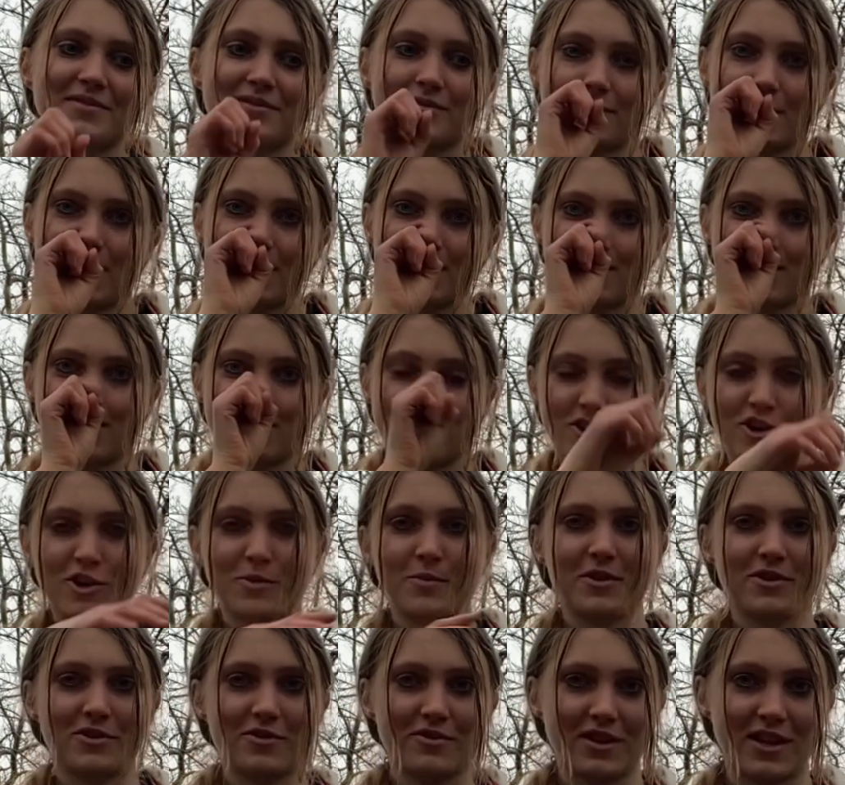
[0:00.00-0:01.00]
That's the
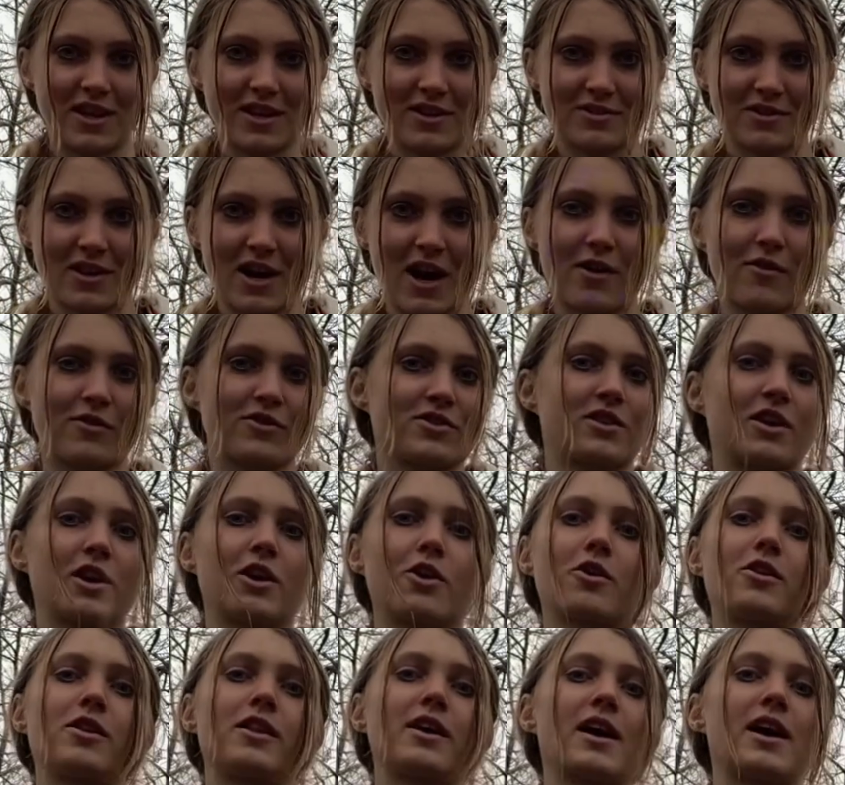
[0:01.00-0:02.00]
document you need to have. He
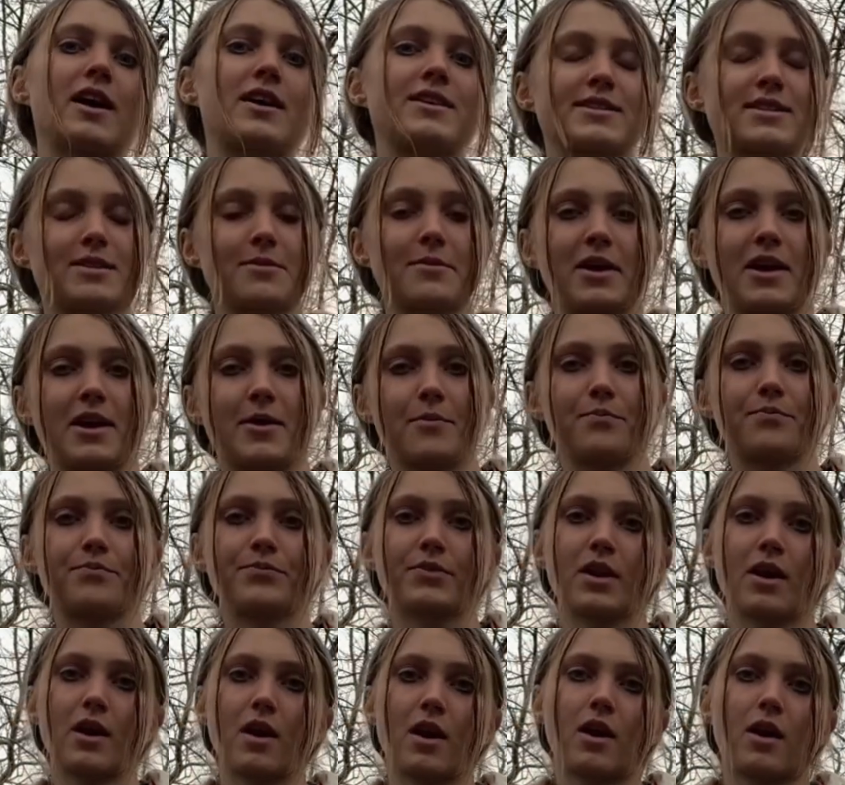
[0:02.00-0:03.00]
only asked me
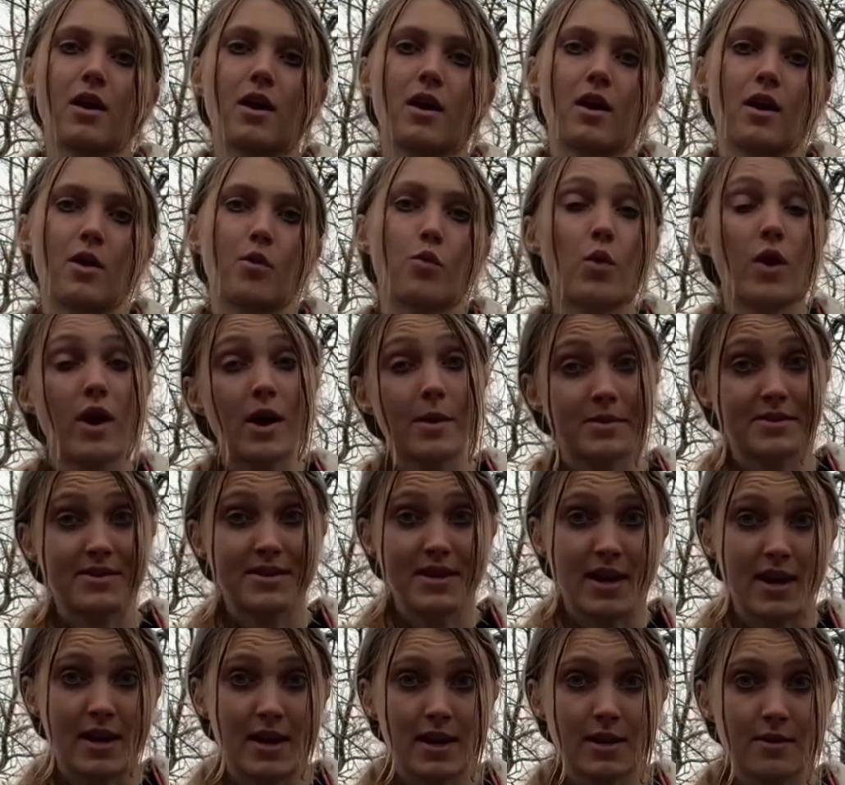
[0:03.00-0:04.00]
where I'm
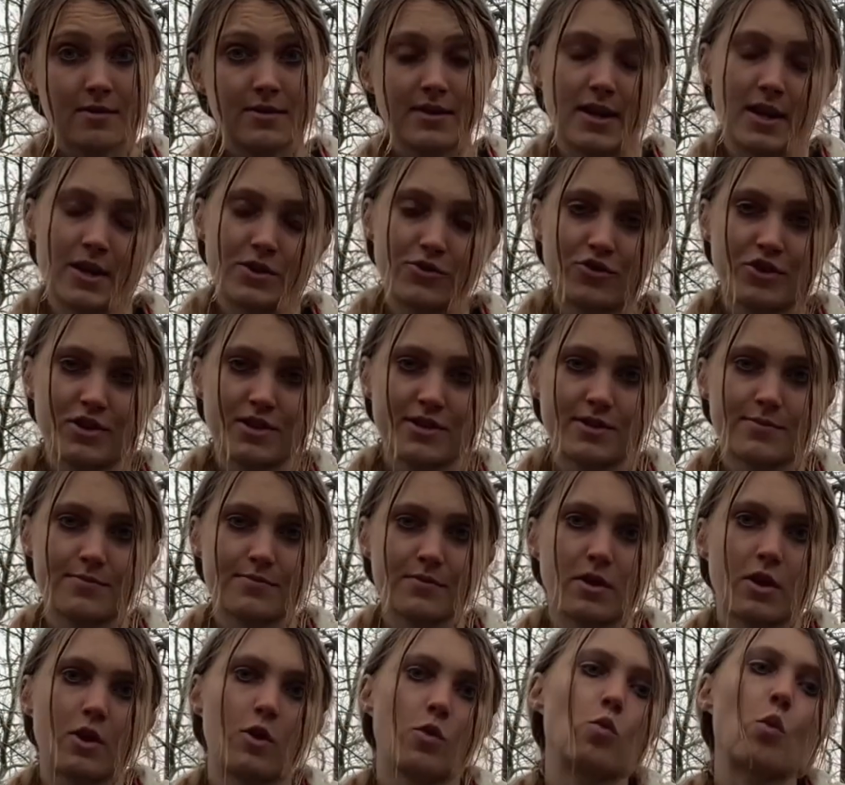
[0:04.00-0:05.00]
staying, the address,
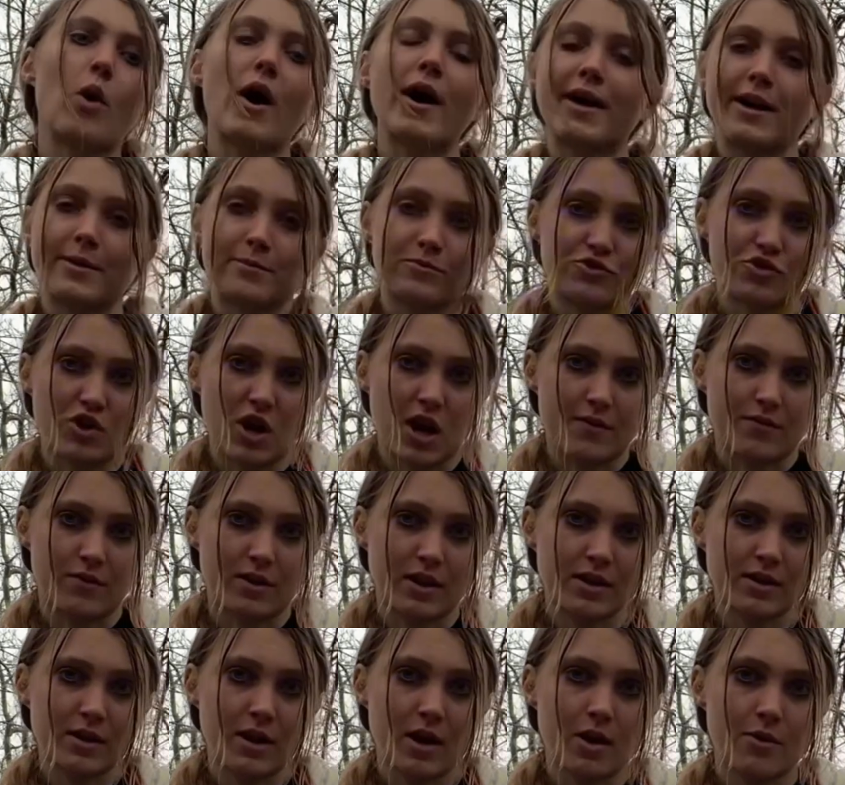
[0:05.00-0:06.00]
why I'm
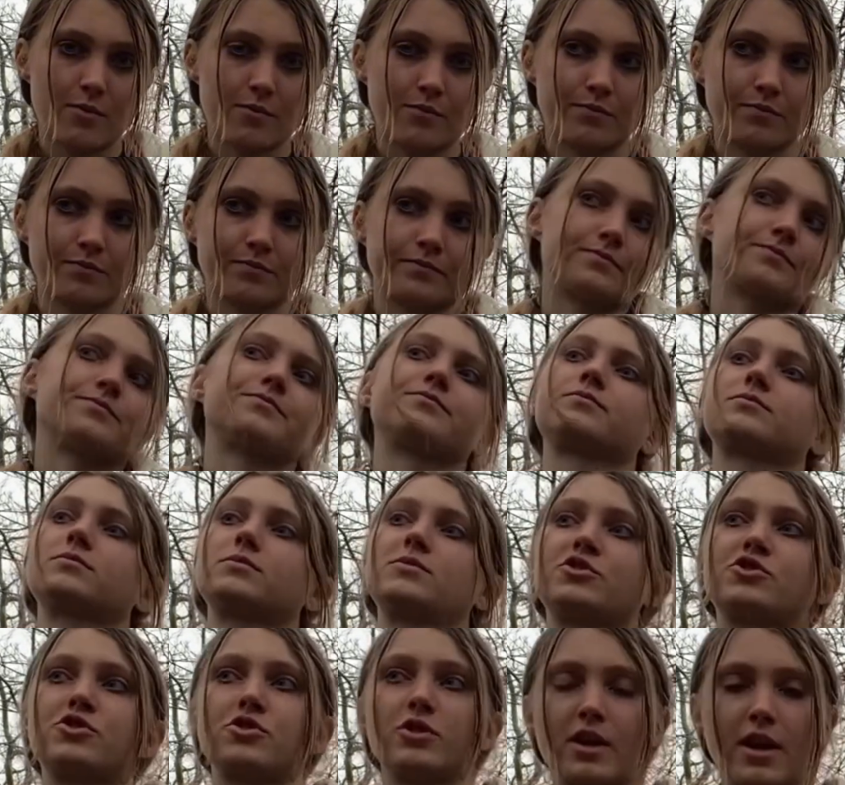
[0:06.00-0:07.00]
traveling there,
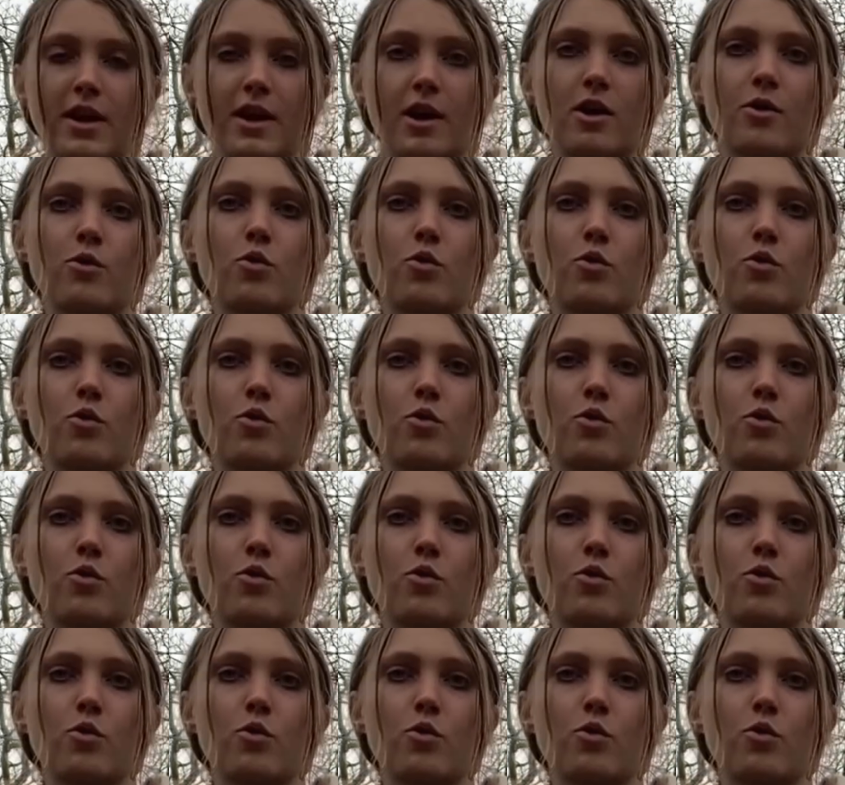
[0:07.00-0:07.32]
here,